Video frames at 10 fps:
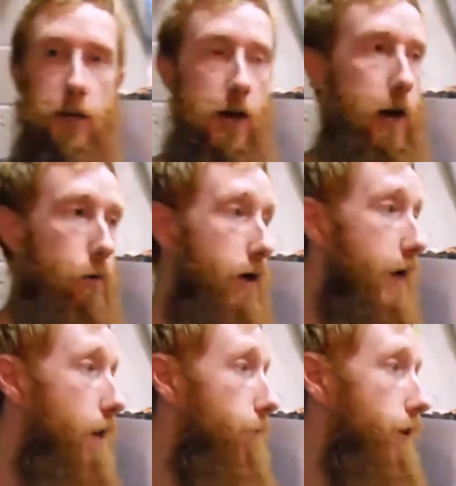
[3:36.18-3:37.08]
Okay. Right
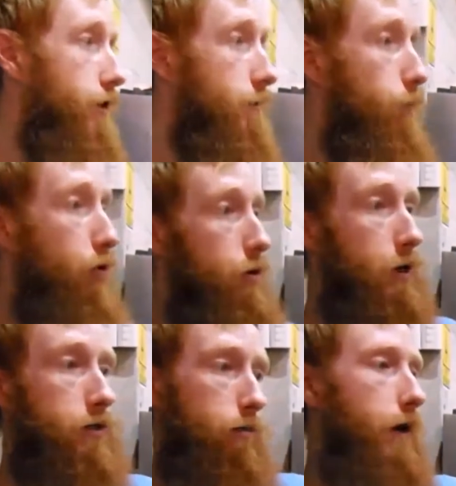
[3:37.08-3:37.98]
now, we're actually
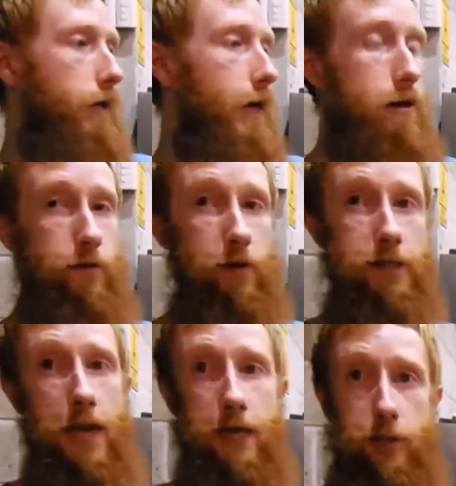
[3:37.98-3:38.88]
pouring directly out of our
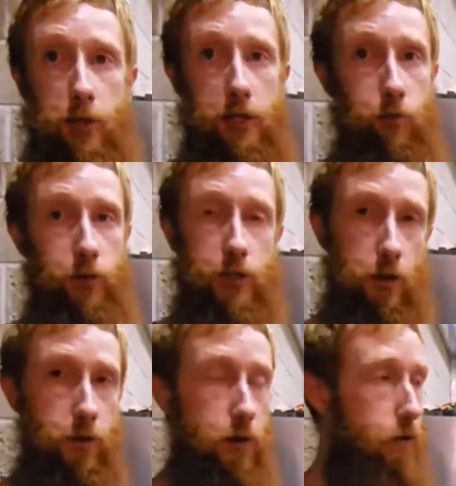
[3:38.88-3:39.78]
tanks because we're
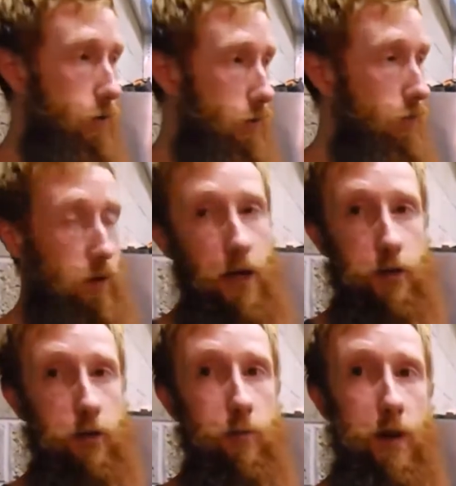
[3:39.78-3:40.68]
so new and we've only
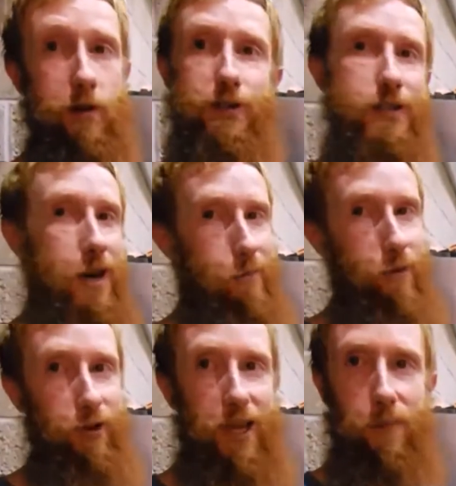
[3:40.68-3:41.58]
got 2 beers. It's not
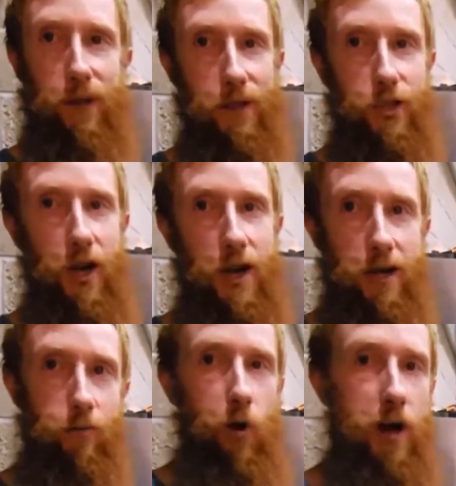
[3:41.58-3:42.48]
worth keeping the
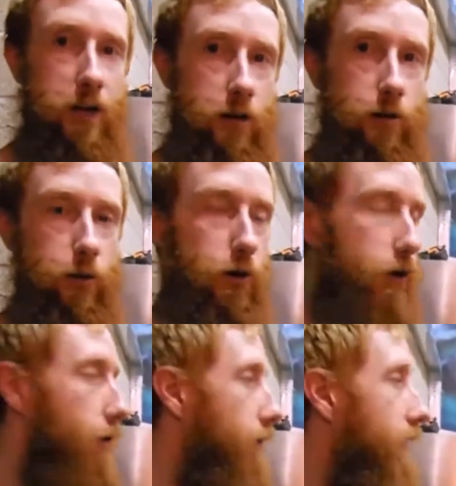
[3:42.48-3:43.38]
giant walk-in cooler
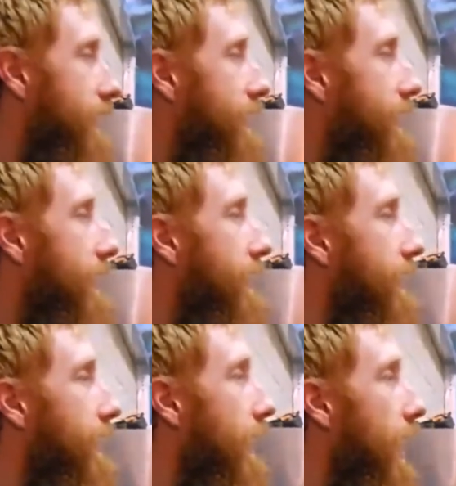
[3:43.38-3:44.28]
cold. You bet. Right.
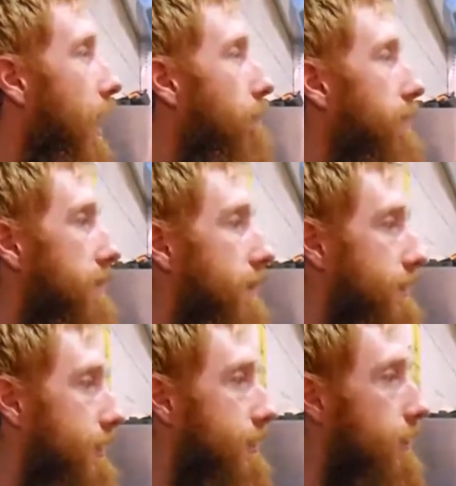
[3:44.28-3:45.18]
But it
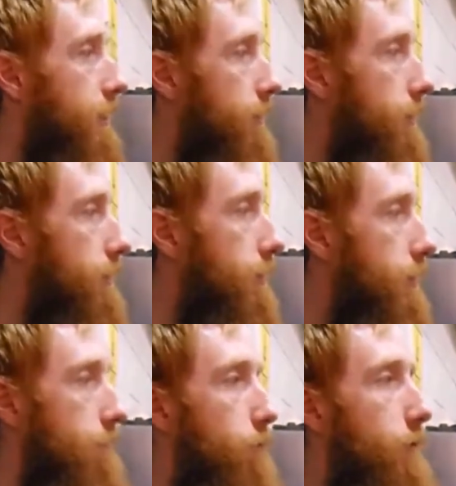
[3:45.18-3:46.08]
sits in
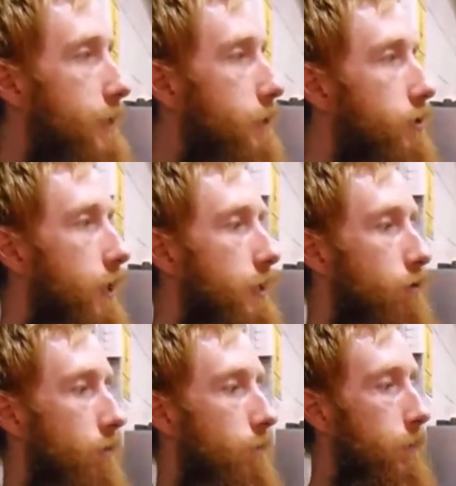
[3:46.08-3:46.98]
the fermentation tanks
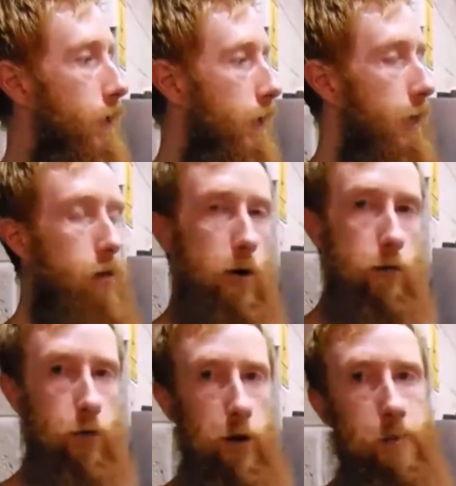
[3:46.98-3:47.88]
from anywhere
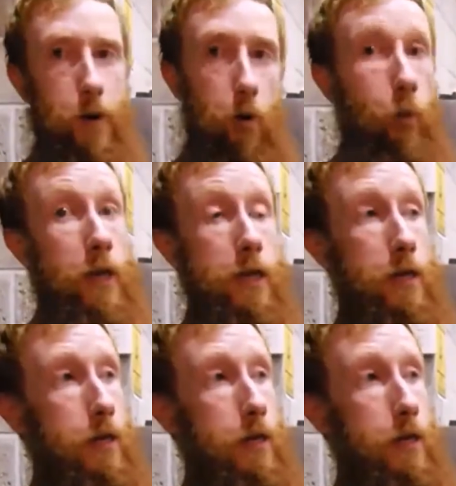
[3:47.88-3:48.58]
from a week